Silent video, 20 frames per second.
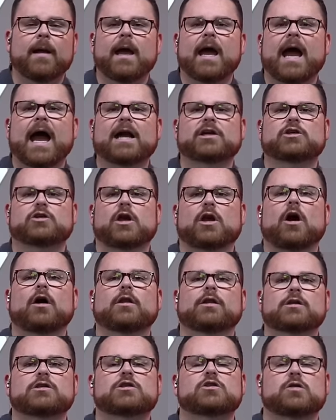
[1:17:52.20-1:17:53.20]
actually
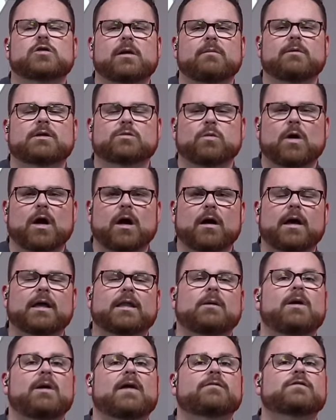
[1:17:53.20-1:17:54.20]
on the stream as well. And
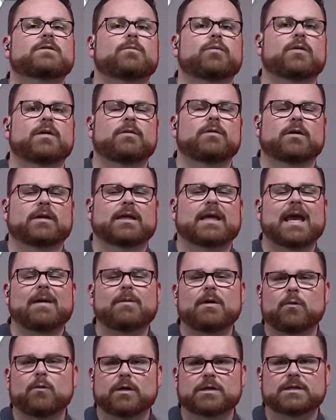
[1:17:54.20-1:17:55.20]
then we have some pre-built and
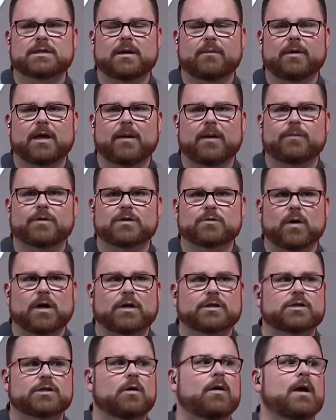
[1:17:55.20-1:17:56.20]
gaming ones coming up as
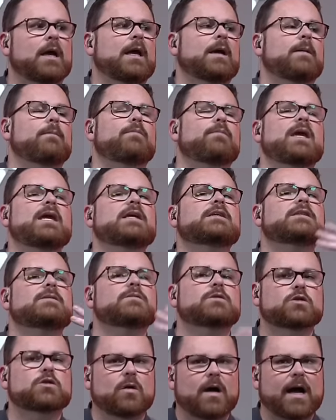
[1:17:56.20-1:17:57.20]
well. So being
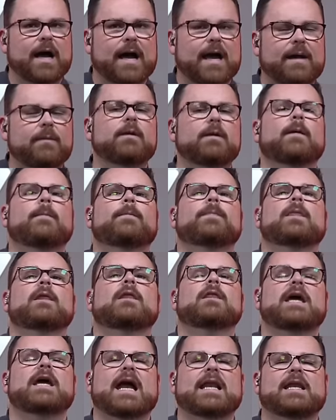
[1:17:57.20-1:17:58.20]
subscribed,
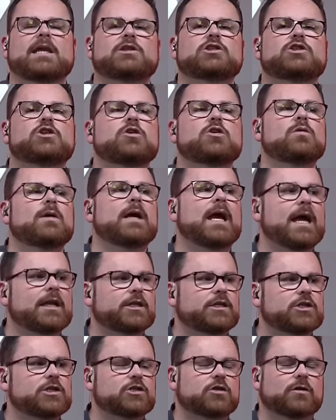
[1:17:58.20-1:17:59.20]
that gets you
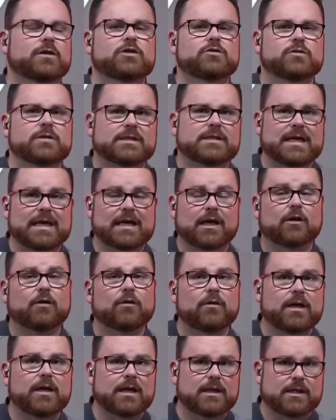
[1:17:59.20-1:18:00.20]
additional entries,
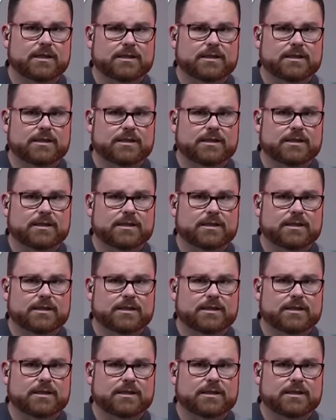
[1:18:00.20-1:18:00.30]
including the